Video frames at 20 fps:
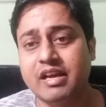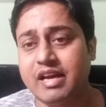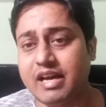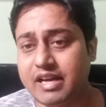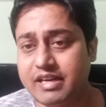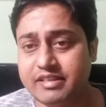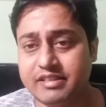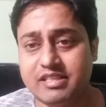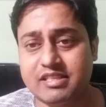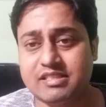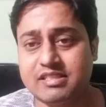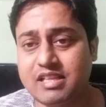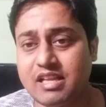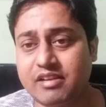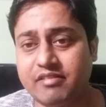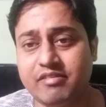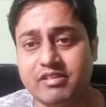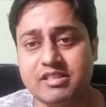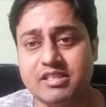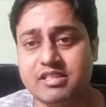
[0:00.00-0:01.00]
and this
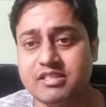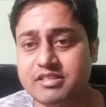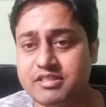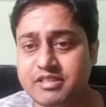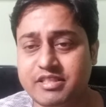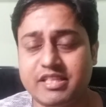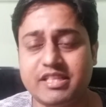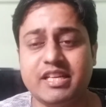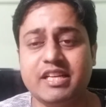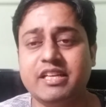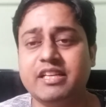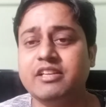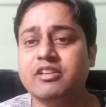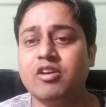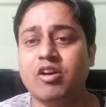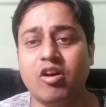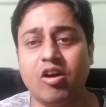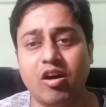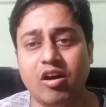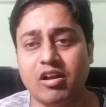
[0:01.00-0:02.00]
language is needed
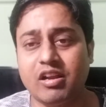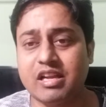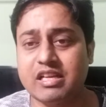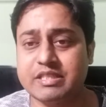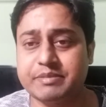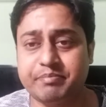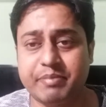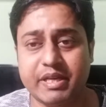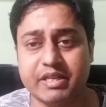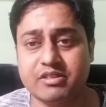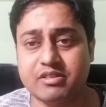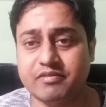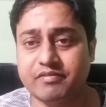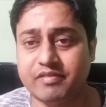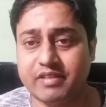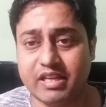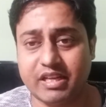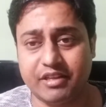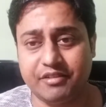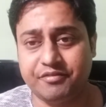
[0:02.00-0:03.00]
in all aspect of
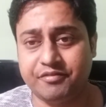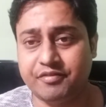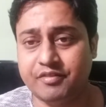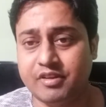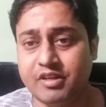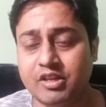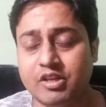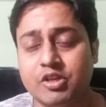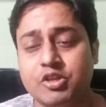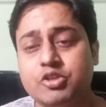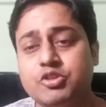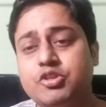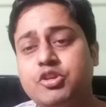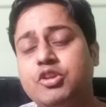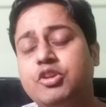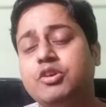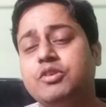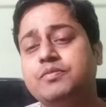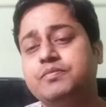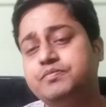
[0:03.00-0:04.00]
life.
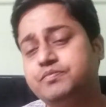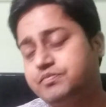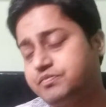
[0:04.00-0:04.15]
So